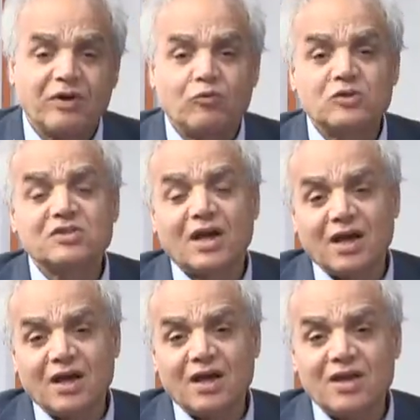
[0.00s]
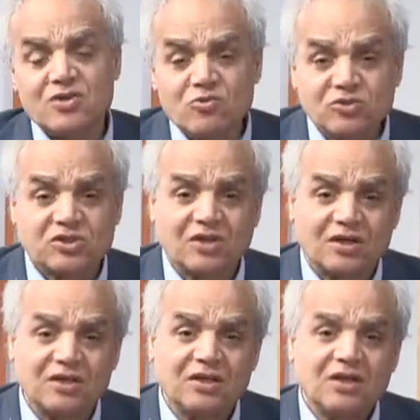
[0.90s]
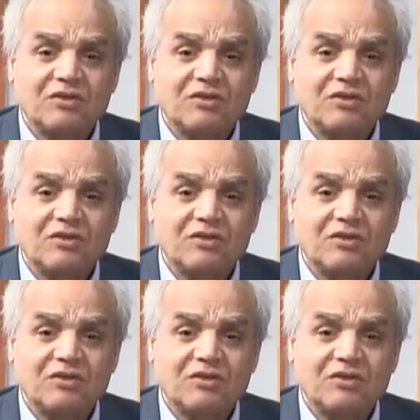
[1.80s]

with a, a new study,